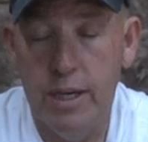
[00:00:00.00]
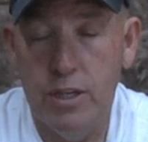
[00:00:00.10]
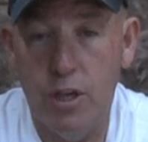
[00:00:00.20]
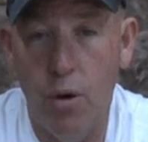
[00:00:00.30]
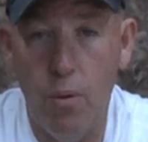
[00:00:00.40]

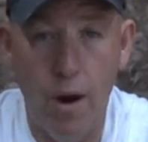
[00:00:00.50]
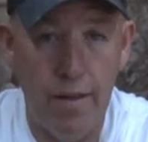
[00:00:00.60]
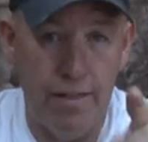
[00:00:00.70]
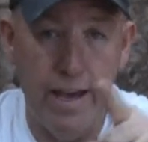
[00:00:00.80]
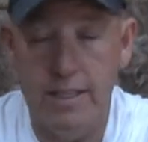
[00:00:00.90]
So,
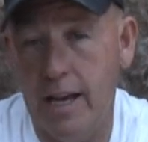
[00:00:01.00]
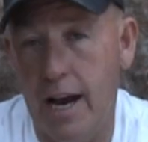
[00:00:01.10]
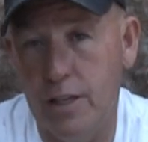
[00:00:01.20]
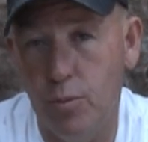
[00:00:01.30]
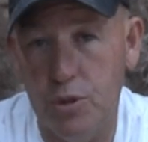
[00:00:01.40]
thanks,
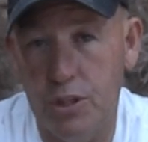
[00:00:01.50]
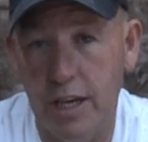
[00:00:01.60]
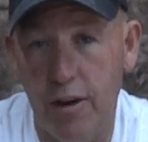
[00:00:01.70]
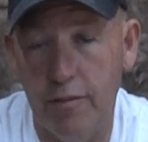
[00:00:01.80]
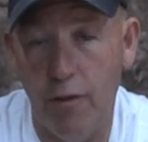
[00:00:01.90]
guys. We'll see
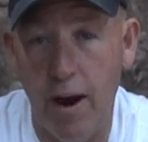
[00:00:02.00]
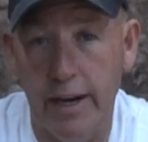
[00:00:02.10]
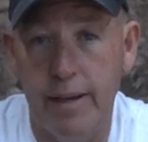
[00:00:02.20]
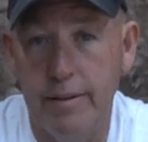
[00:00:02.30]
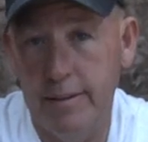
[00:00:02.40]
you on
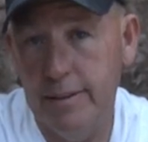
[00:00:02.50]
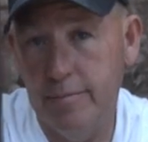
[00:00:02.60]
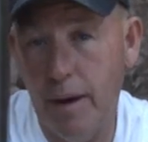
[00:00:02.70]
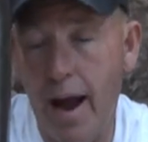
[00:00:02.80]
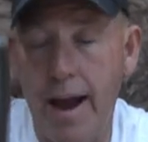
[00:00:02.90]
Friday.
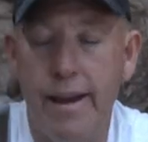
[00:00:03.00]
Bye.